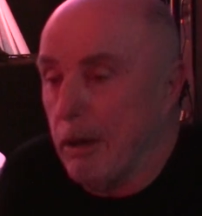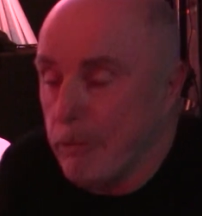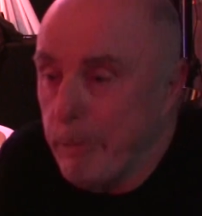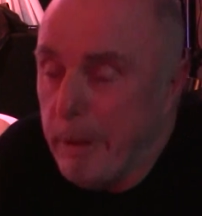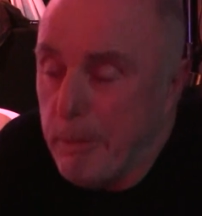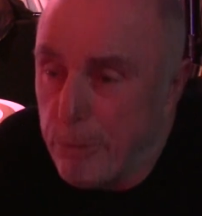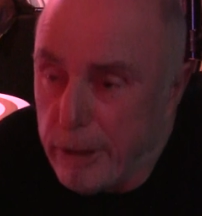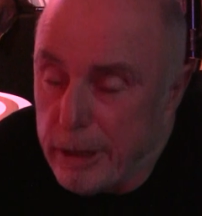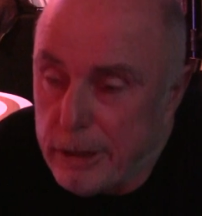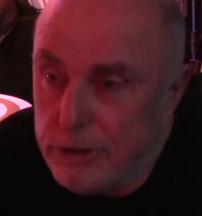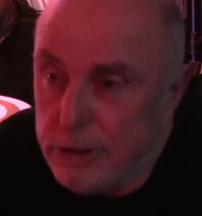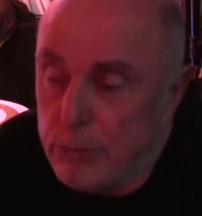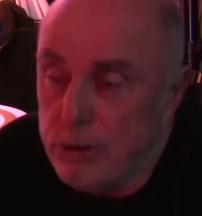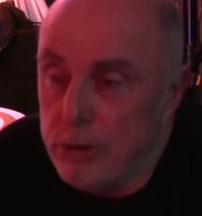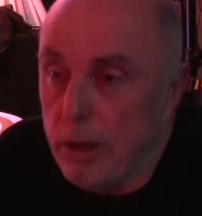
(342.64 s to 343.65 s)
I remember it
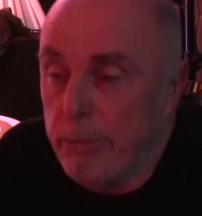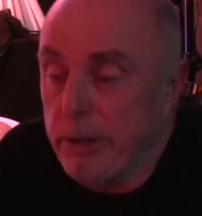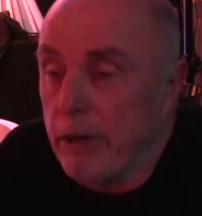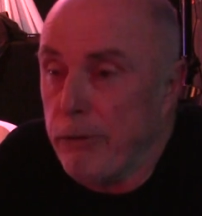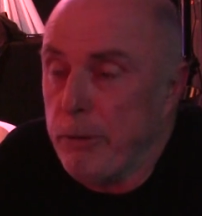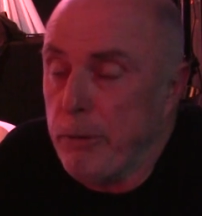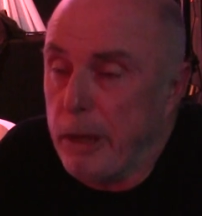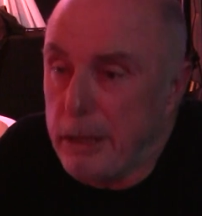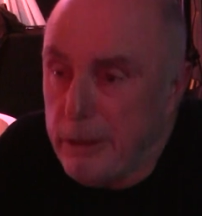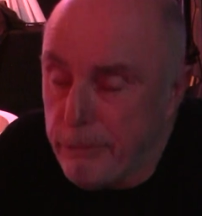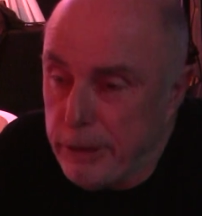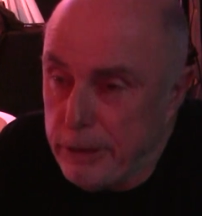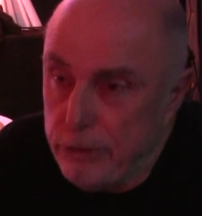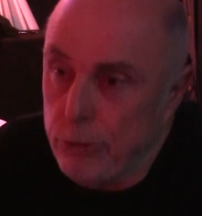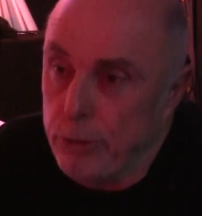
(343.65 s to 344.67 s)
because it was, I mean, I've earned my
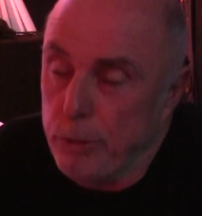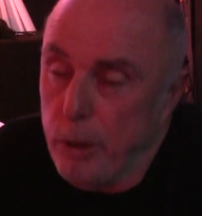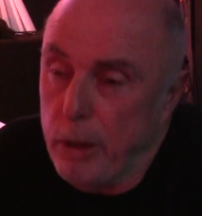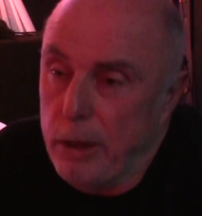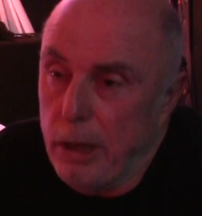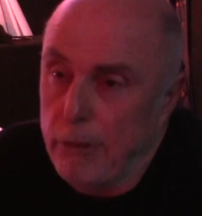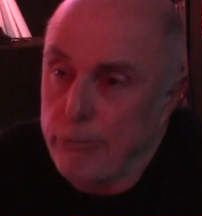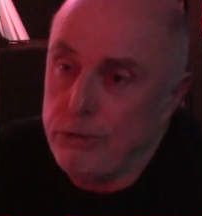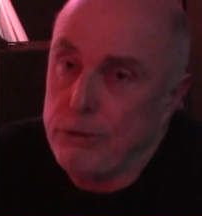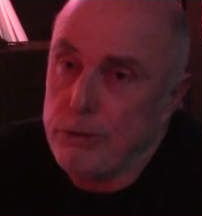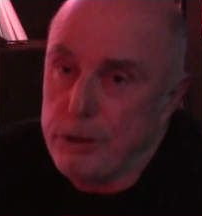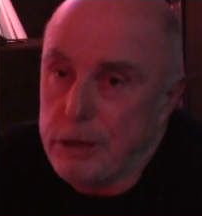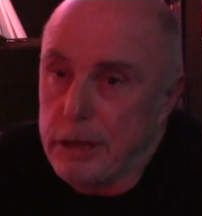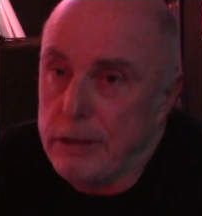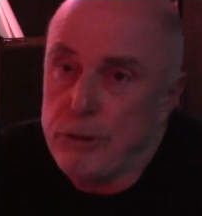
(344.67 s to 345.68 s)
living doing what I love
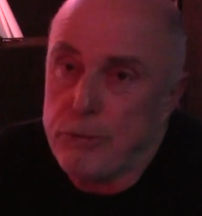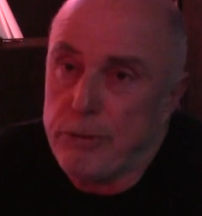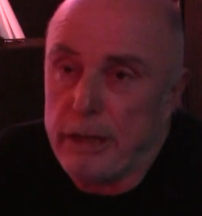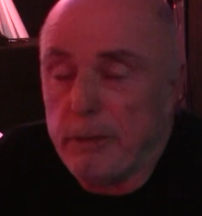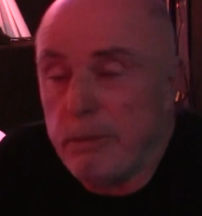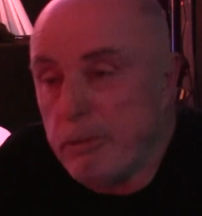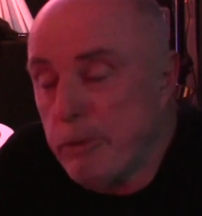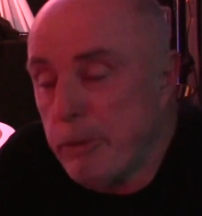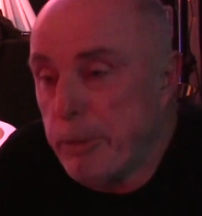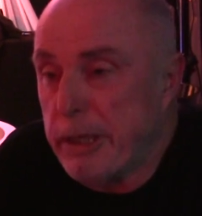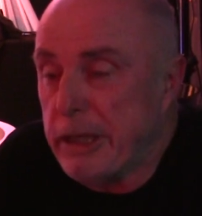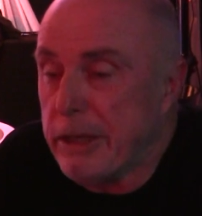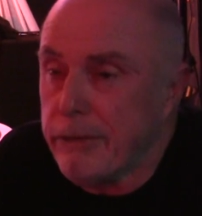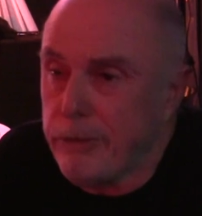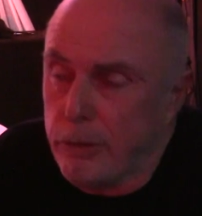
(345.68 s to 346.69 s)
since really the
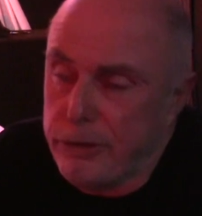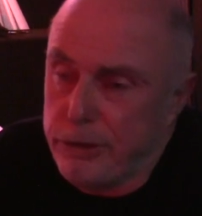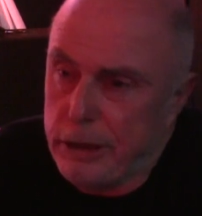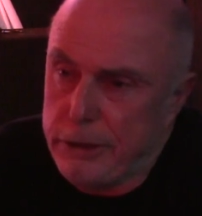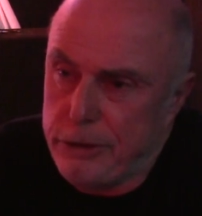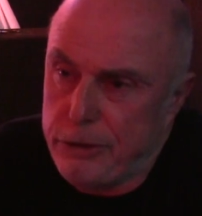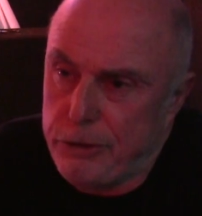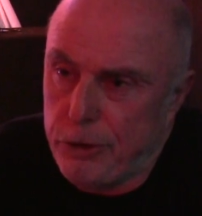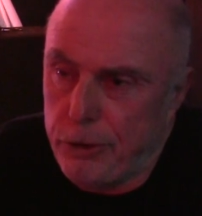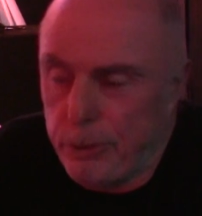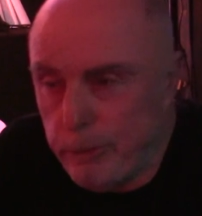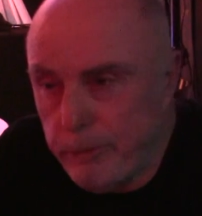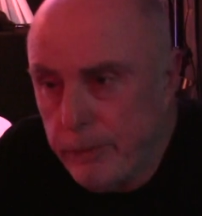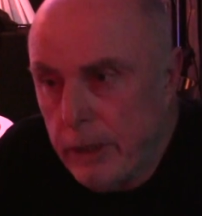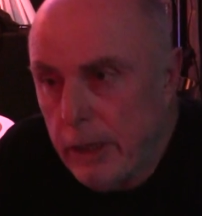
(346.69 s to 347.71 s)
beginning of
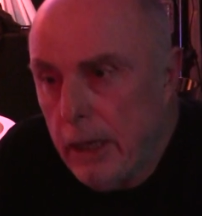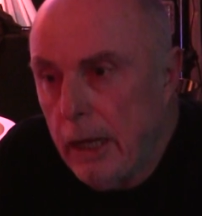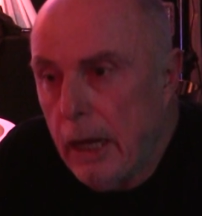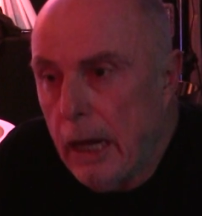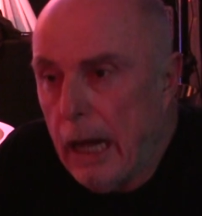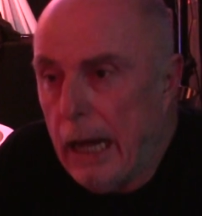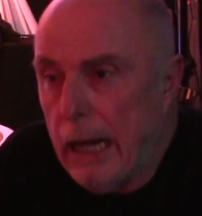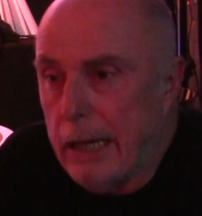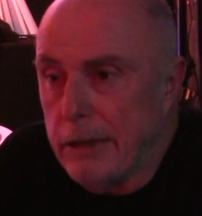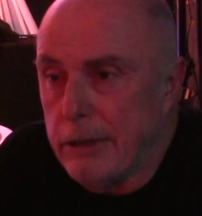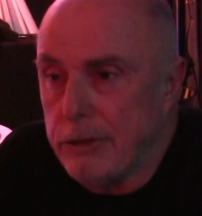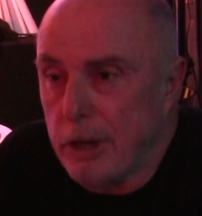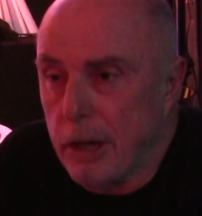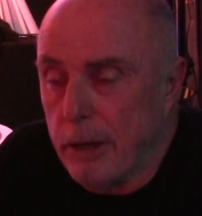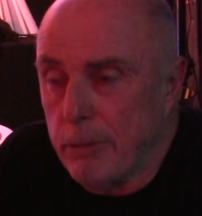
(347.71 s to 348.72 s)
1982.
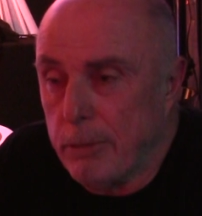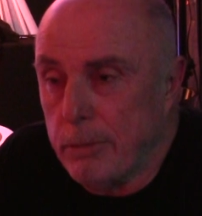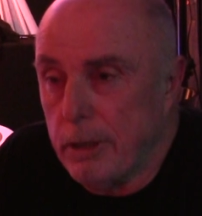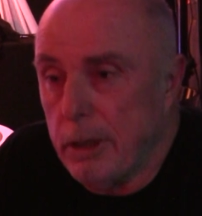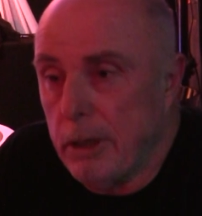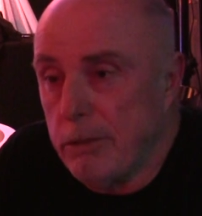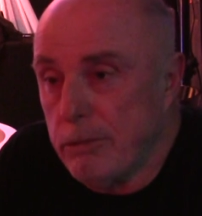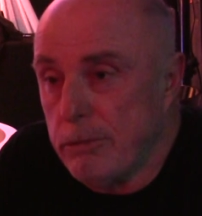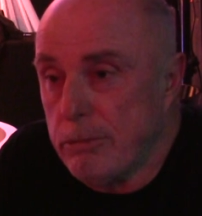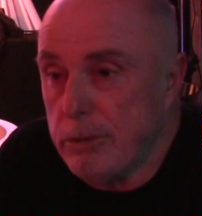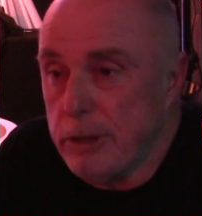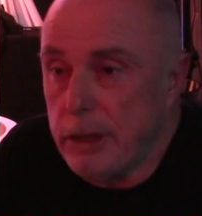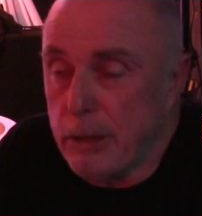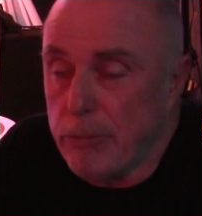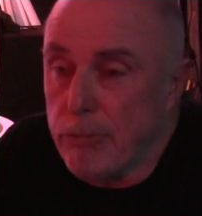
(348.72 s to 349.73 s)
And
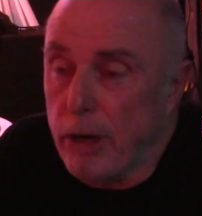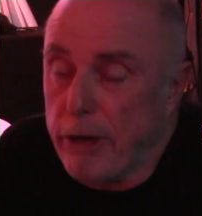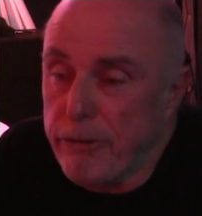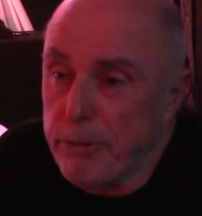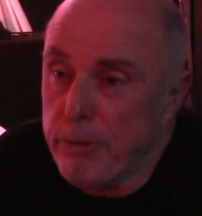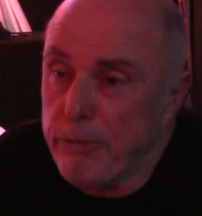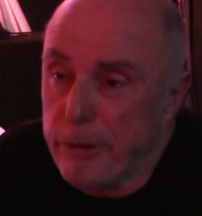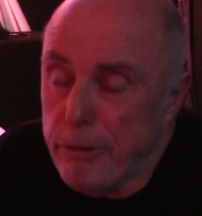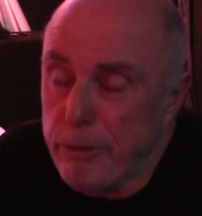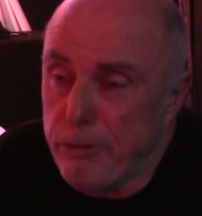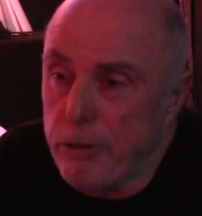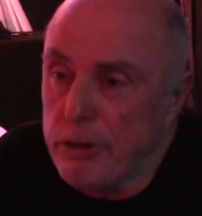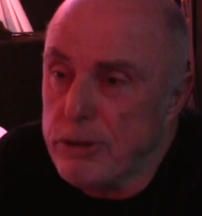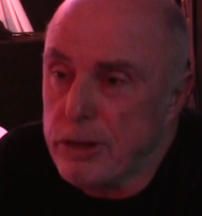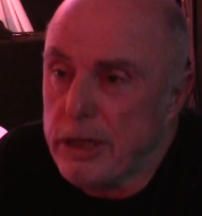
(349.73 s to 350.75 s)
you know, right from the very
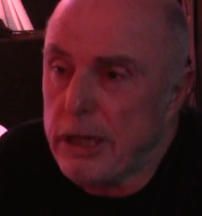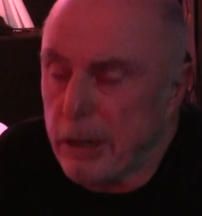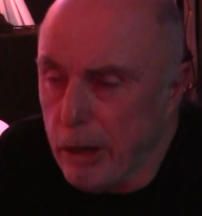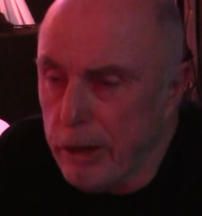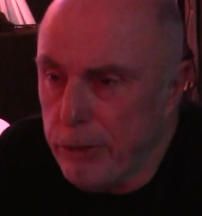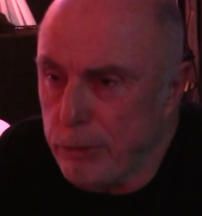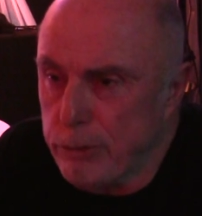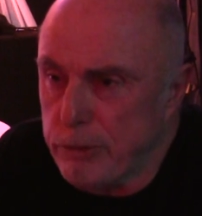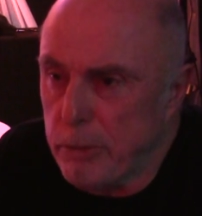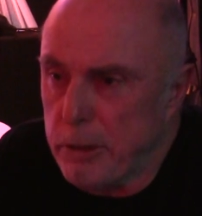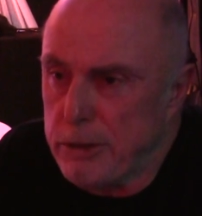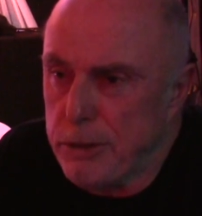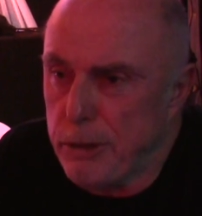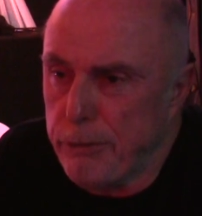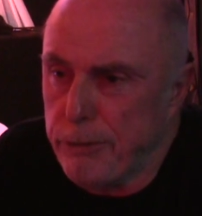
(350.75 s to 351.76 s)
first gig, I thought to
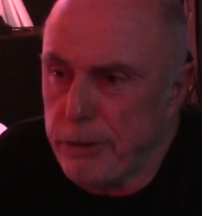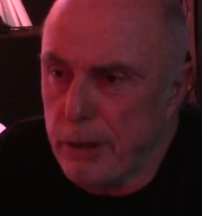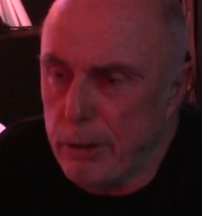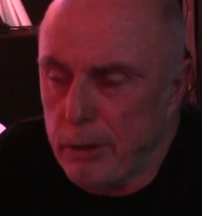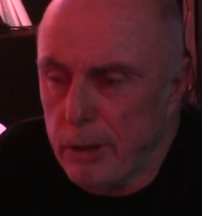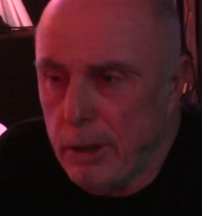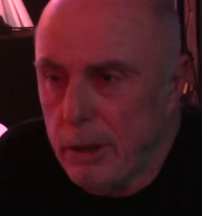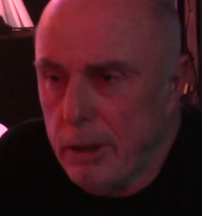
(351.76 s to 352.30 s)
myself, you know,